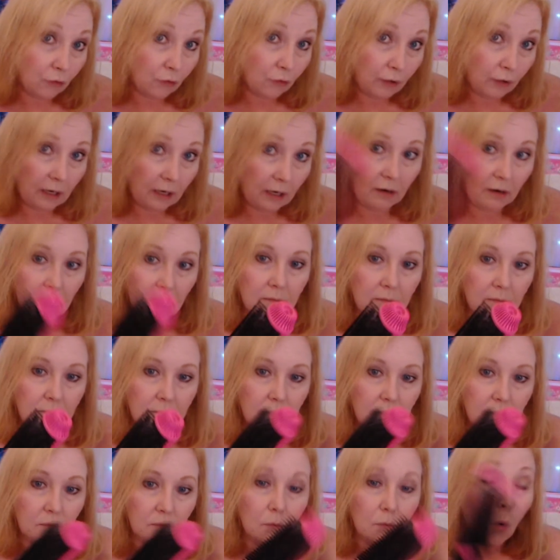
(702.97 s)
hair
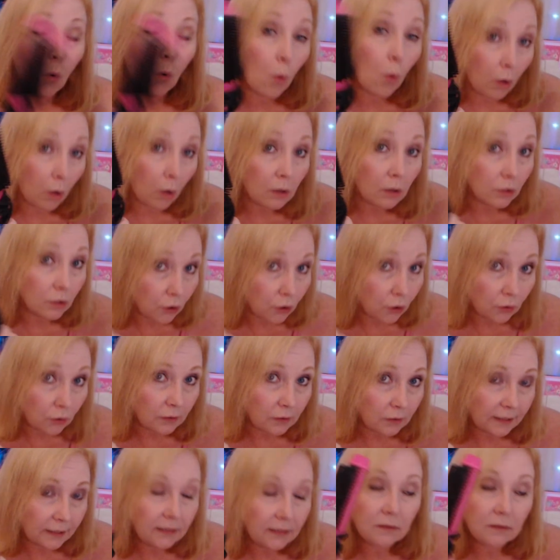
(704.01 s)
or curling.